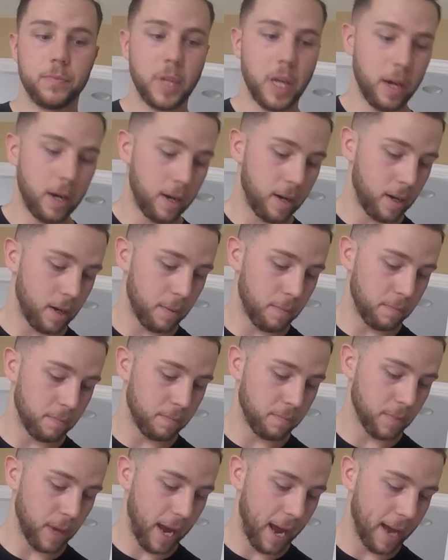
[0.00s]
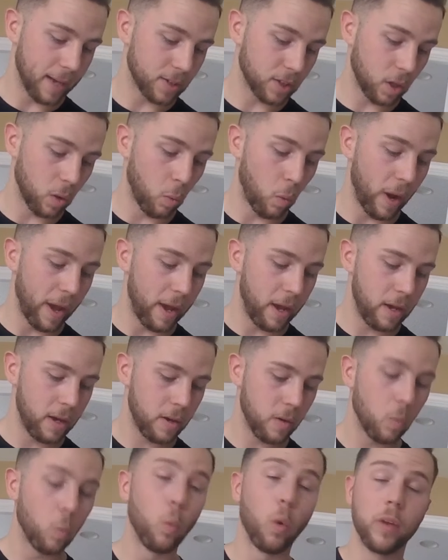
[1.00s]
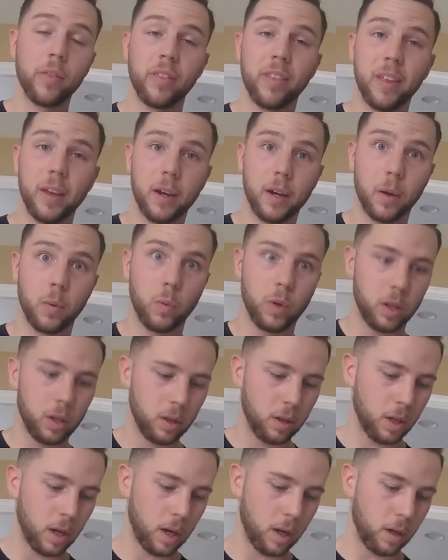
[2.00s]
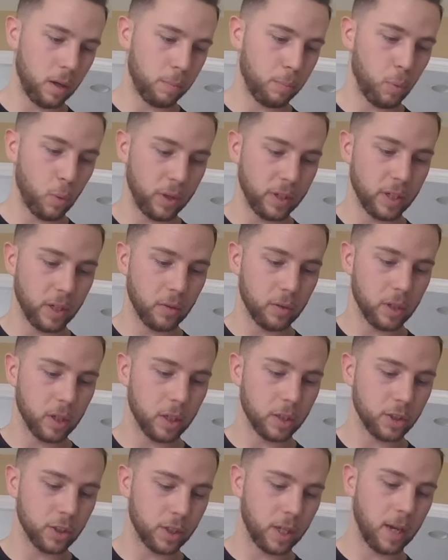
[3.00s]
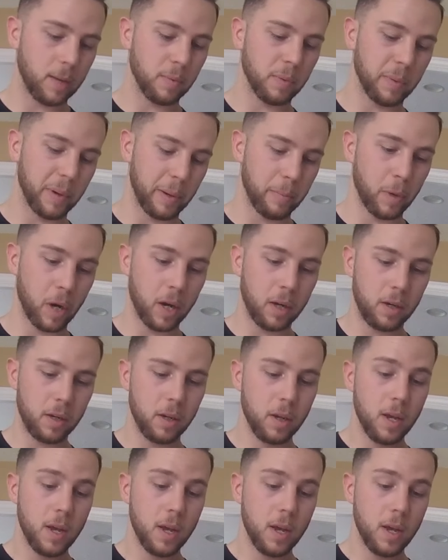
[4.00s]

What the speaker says: Ask away. One thing I will point out that just came to my mind: